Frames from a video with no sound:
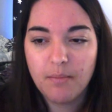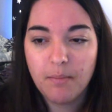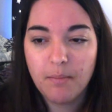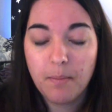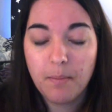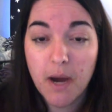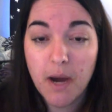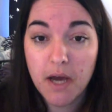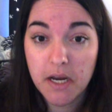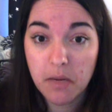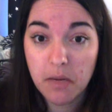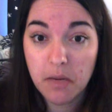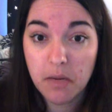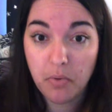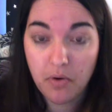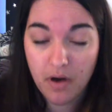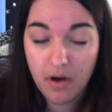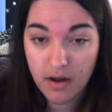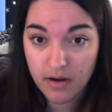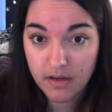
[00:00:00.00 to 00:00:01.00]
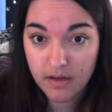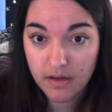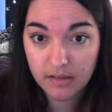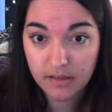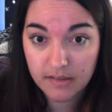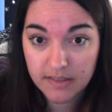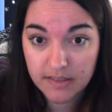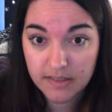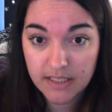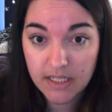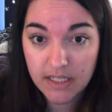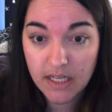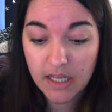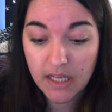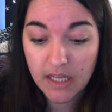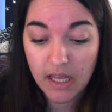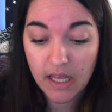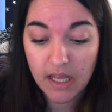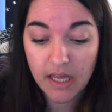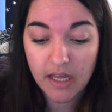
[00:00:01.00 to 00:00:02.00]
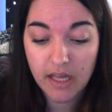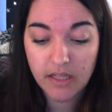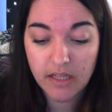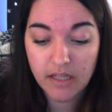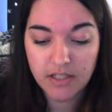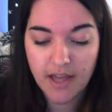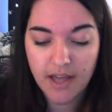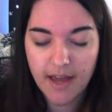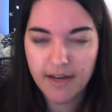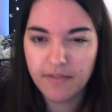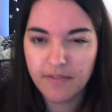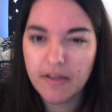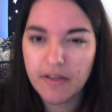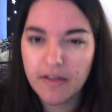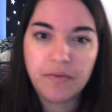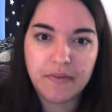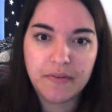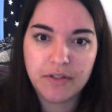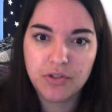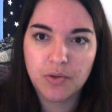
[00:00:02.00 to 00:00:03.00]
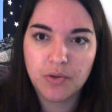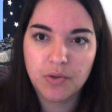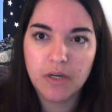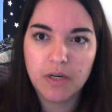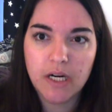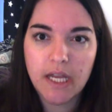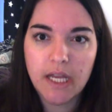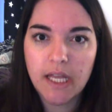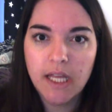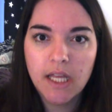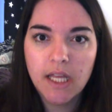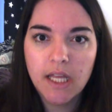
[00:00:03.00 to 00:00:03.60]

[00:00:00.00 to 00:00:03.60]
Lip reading: body products and kind of inventory,